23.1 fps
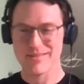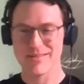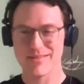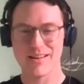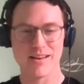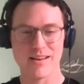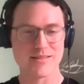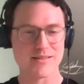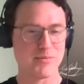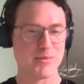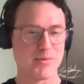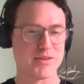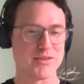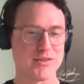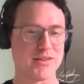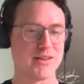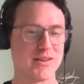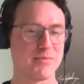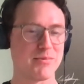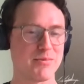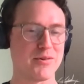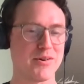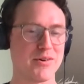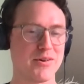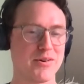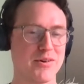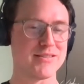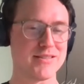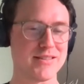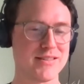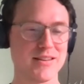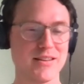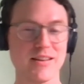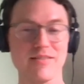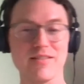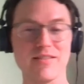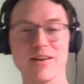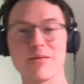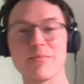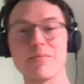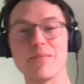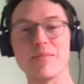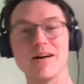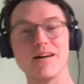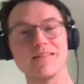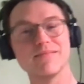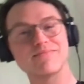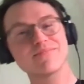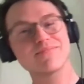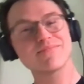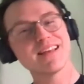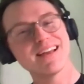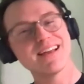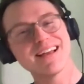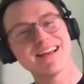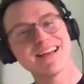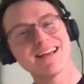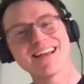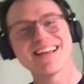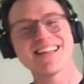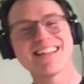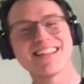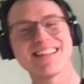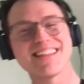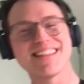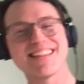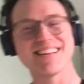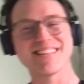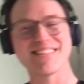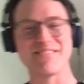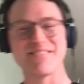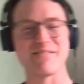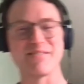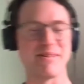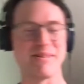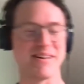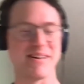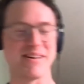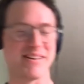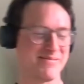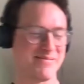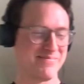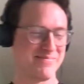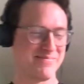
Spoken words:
asking a bunch of dumb questions and leaving, but thanks everybody.